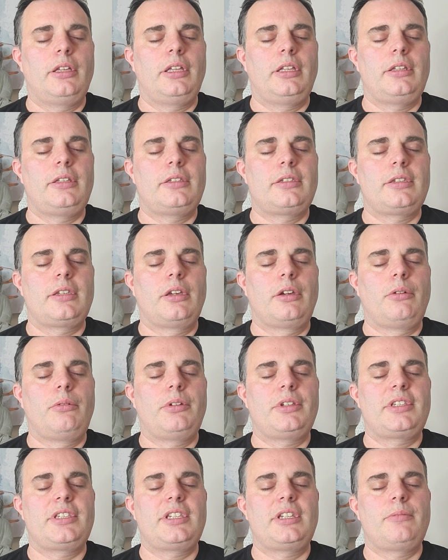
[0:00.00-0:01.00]
And so
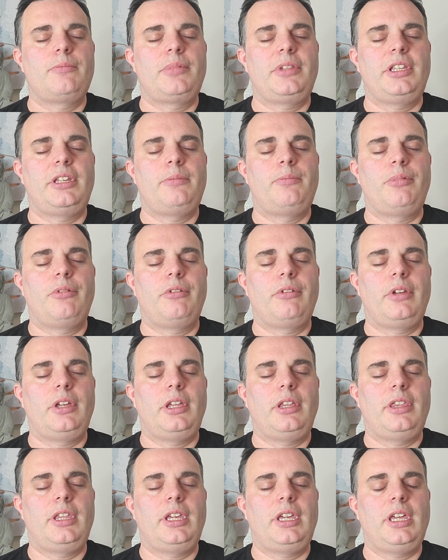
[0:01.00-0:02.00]
we're simply
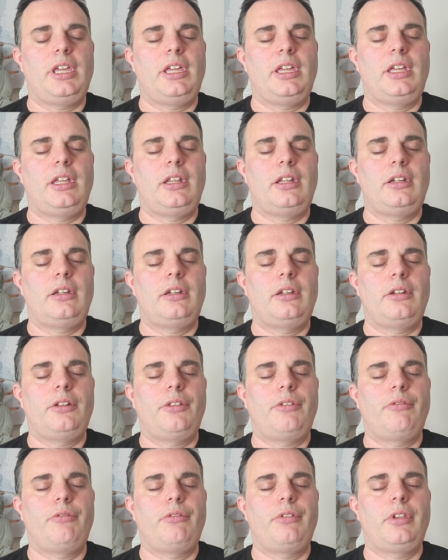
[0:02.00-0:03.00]
breathing in
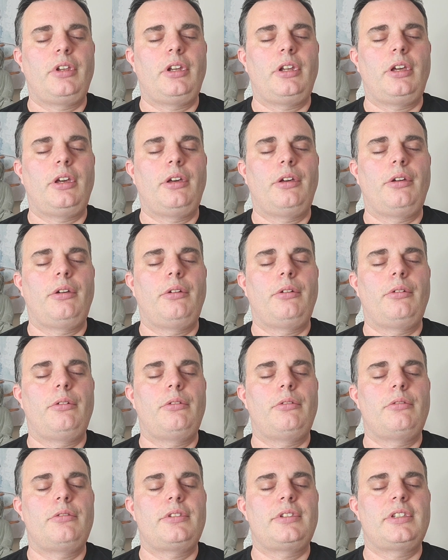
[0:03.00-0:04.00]
through the
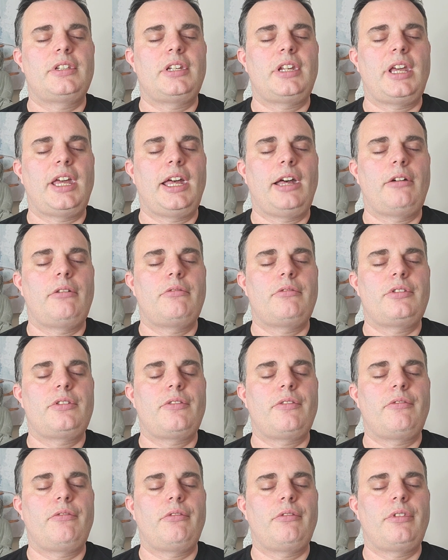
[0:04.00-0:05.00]
nose and out
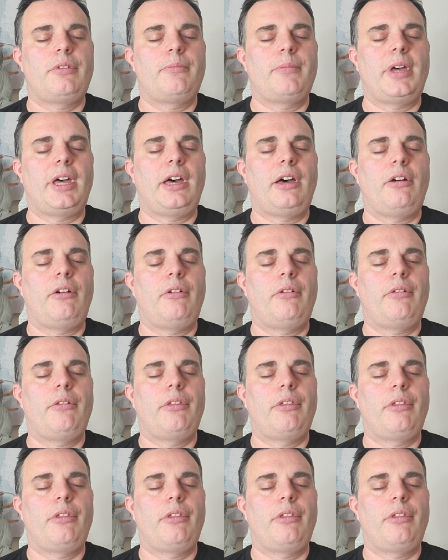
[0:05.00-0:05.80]
through the mouth.